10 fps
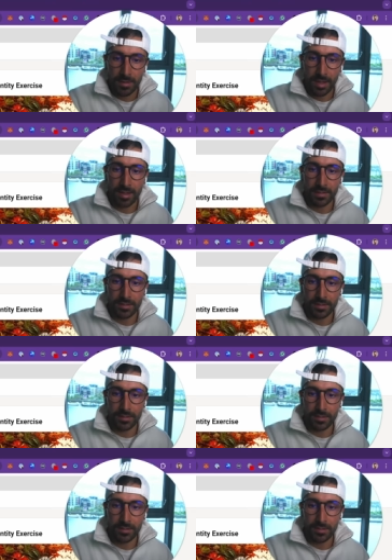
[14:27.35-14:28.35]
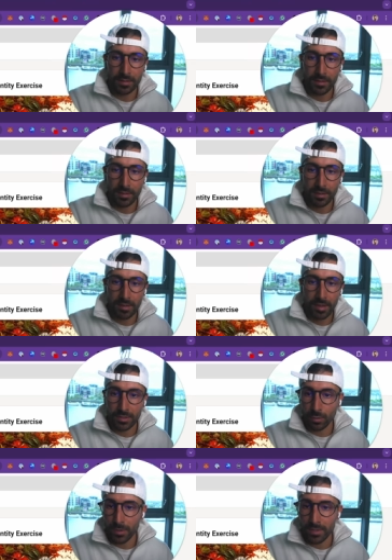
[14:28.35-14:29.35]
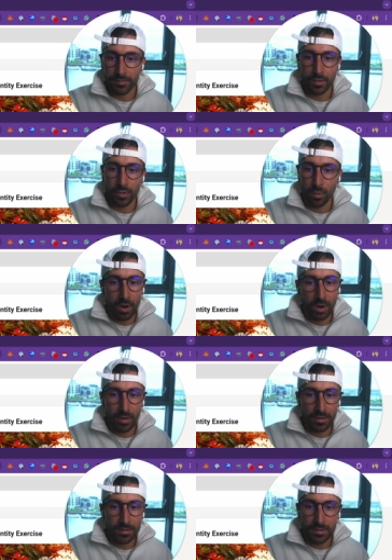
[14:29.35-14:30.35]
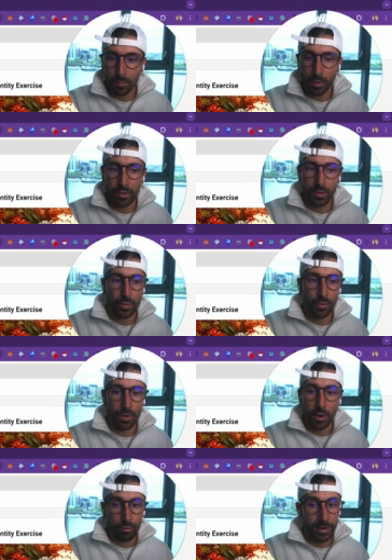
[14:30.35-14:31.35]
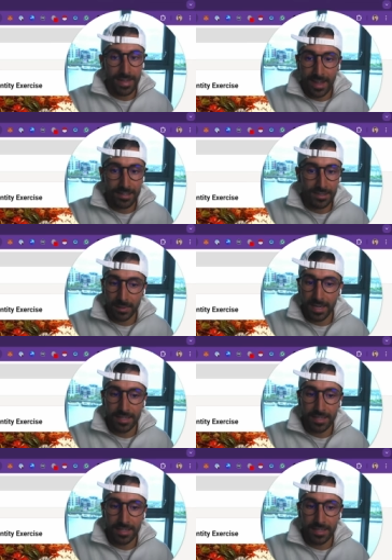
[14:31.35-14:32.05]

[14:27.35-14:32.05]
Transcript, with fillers: And as always, if you are someone who already has some case